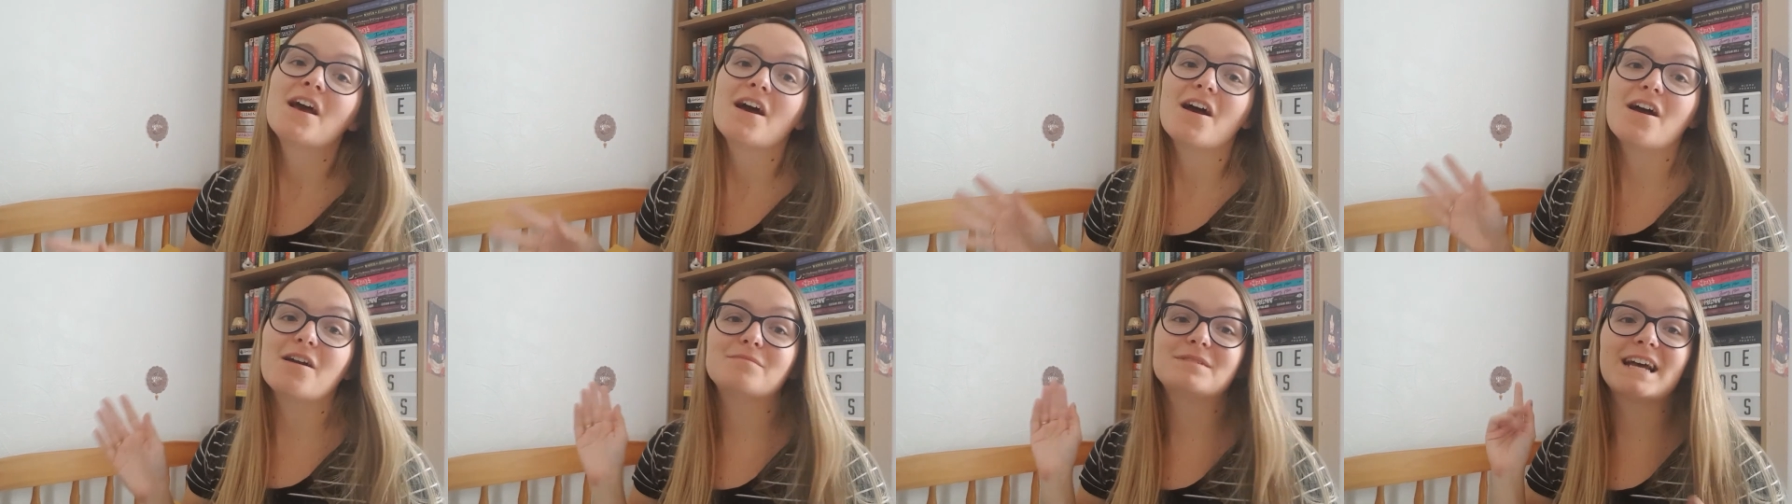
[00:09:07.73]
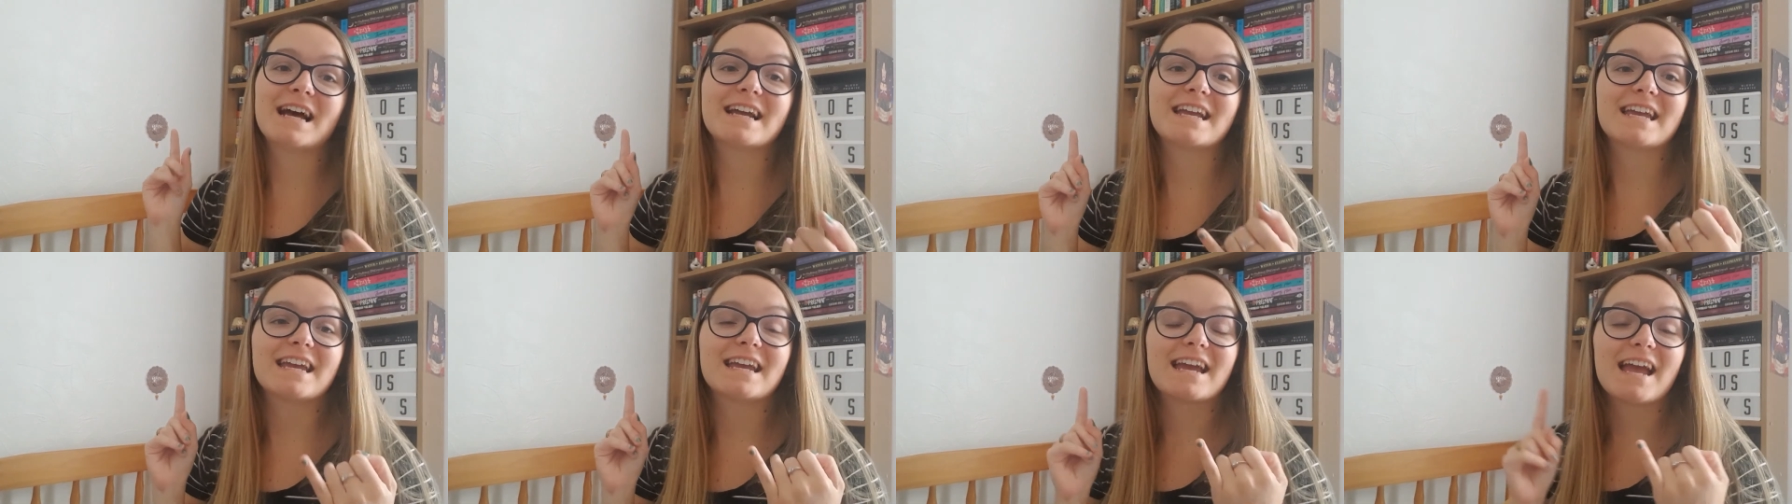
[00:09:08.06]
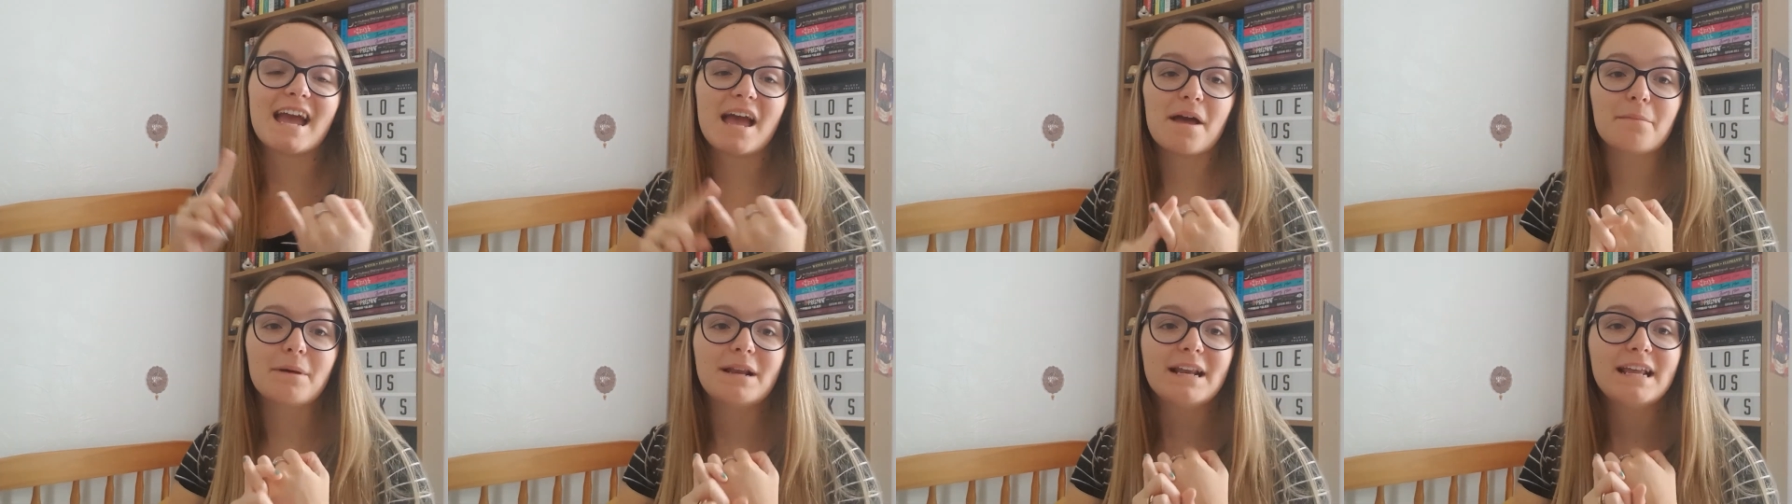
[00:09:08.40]
I'm tagging
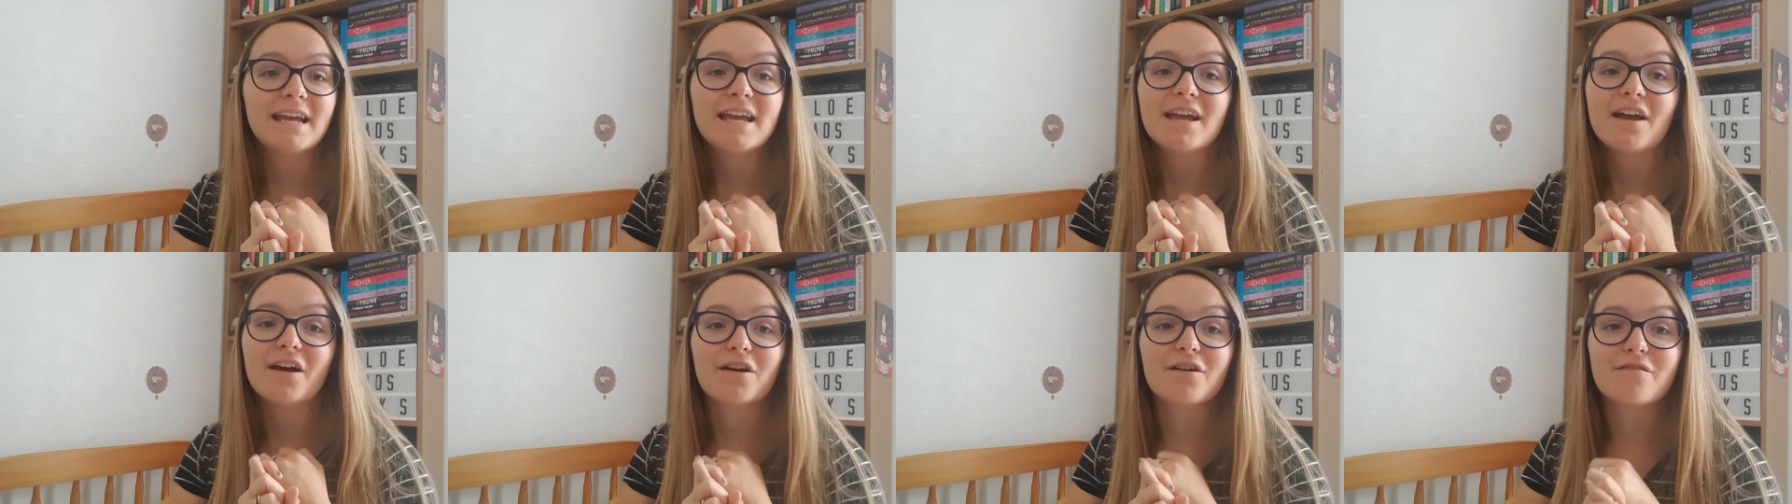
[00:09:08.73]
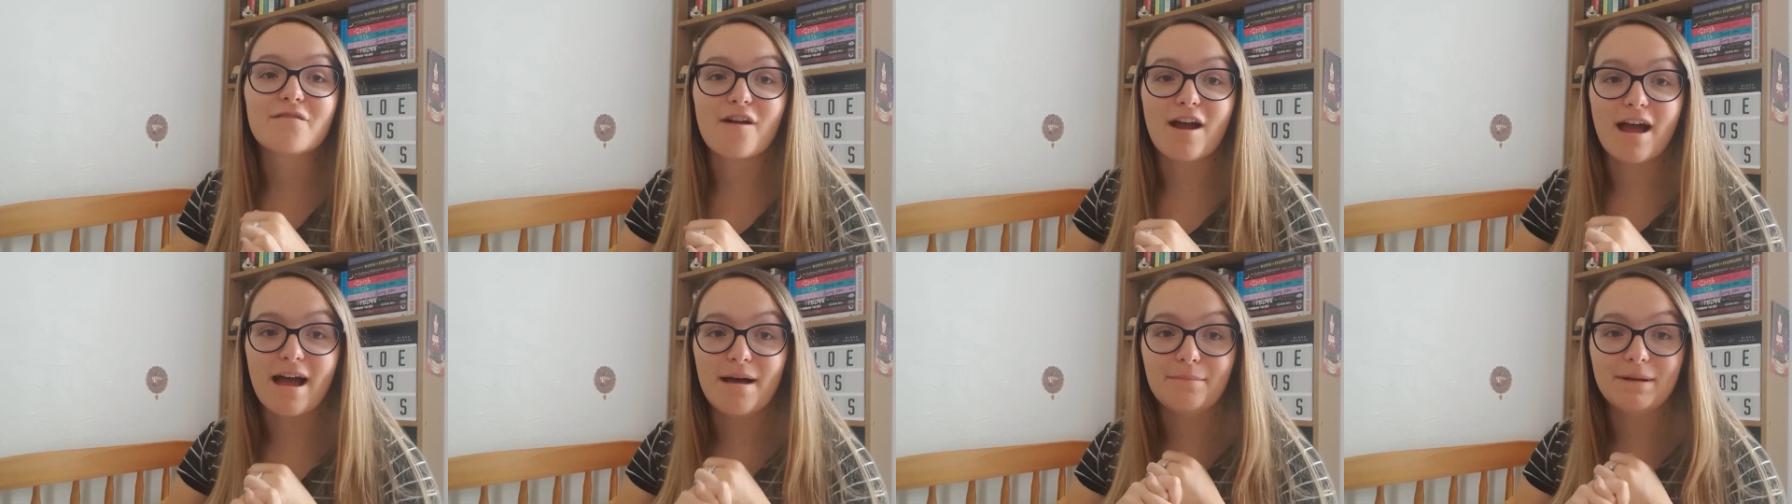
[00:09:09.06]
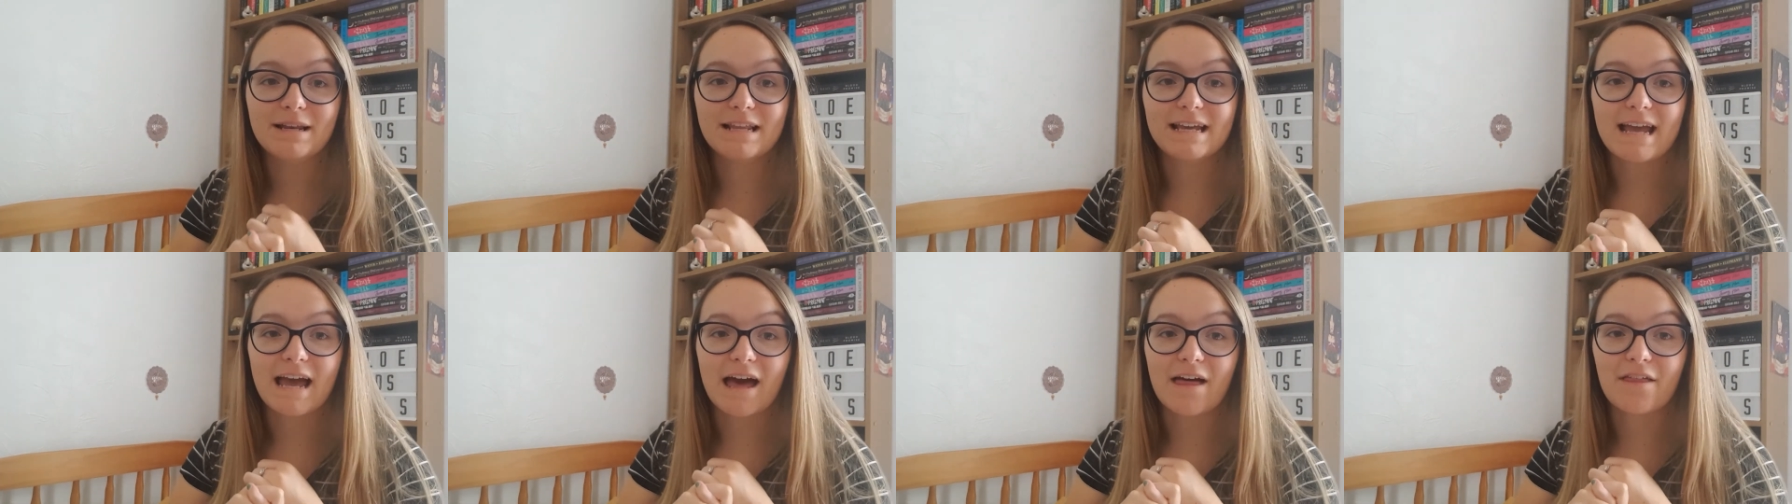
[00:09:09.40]
Emily over at
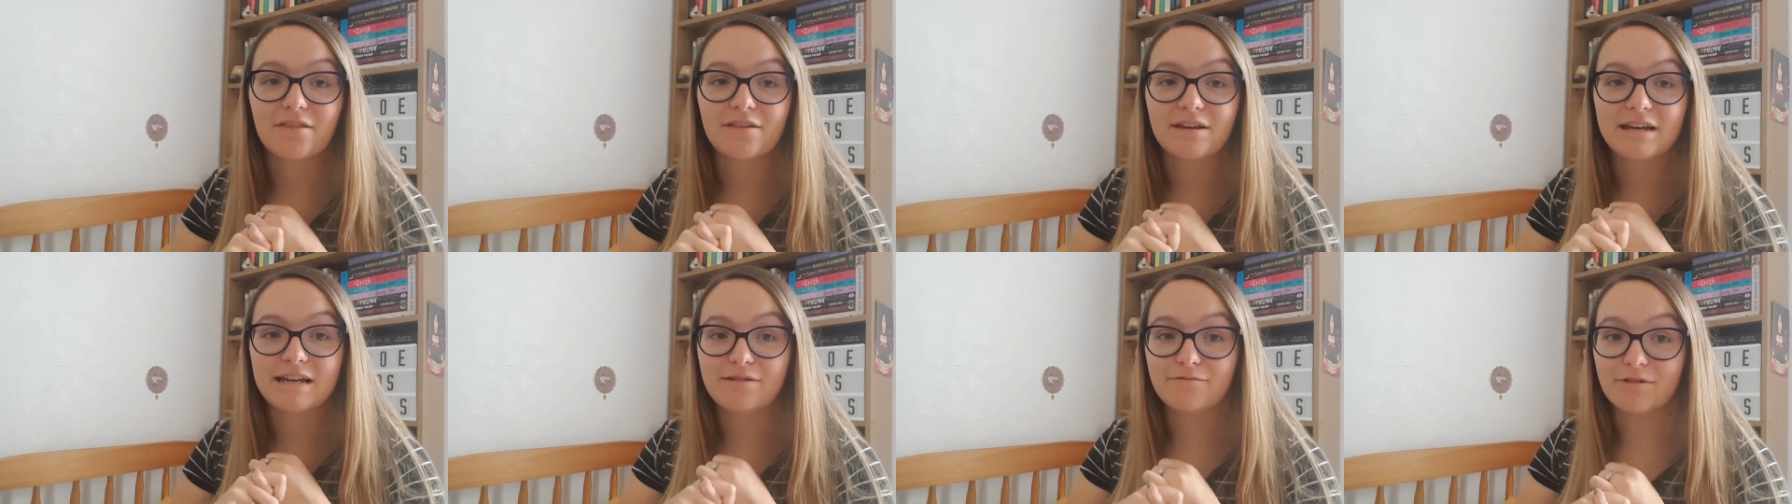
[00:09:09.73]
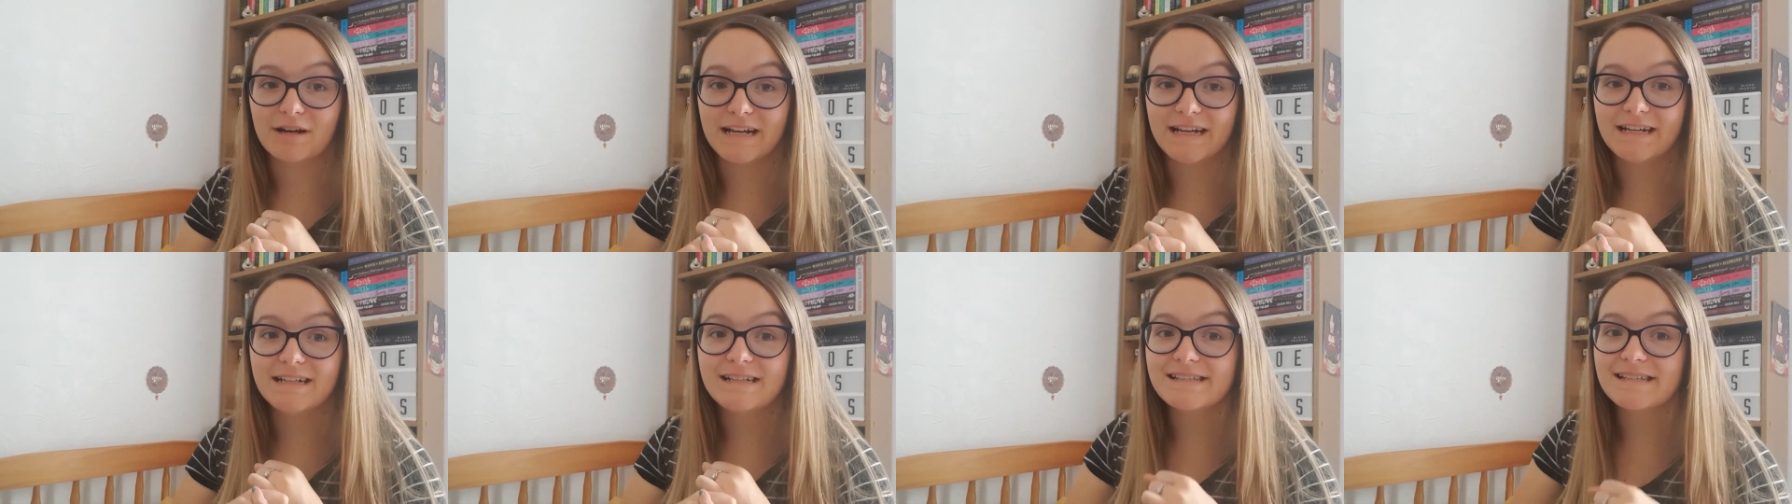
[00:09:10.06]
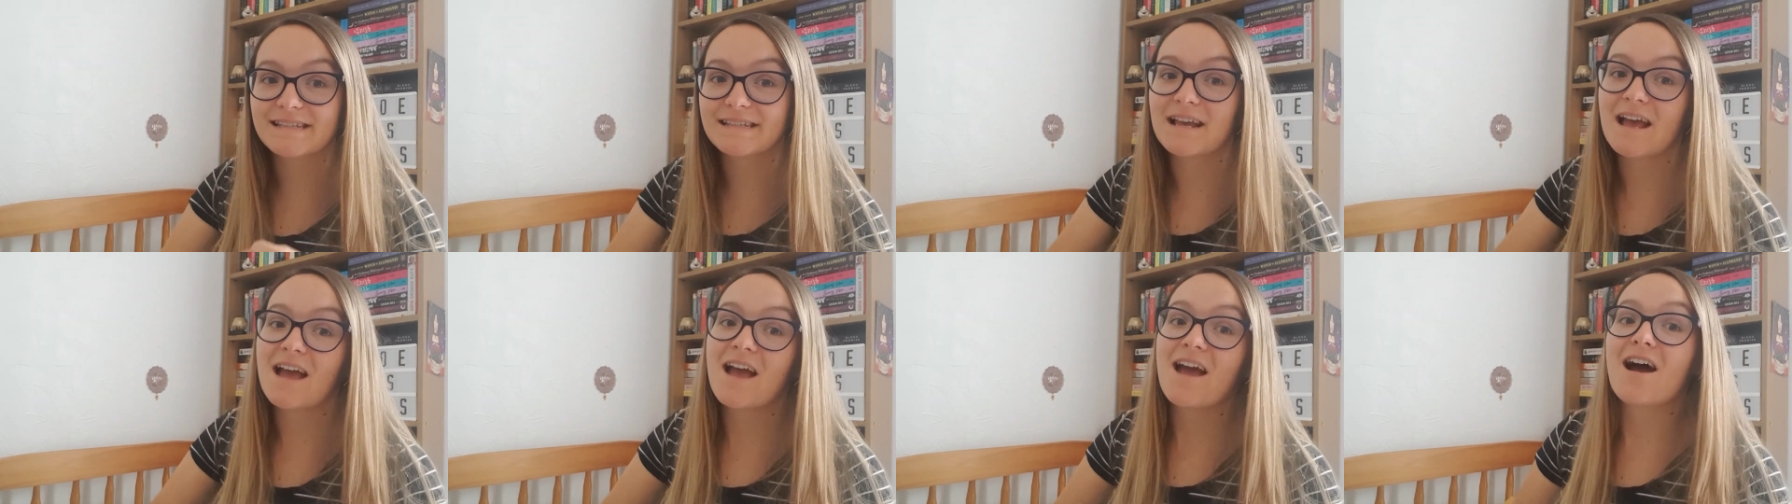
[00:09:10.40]
Emily Kathleen Reads.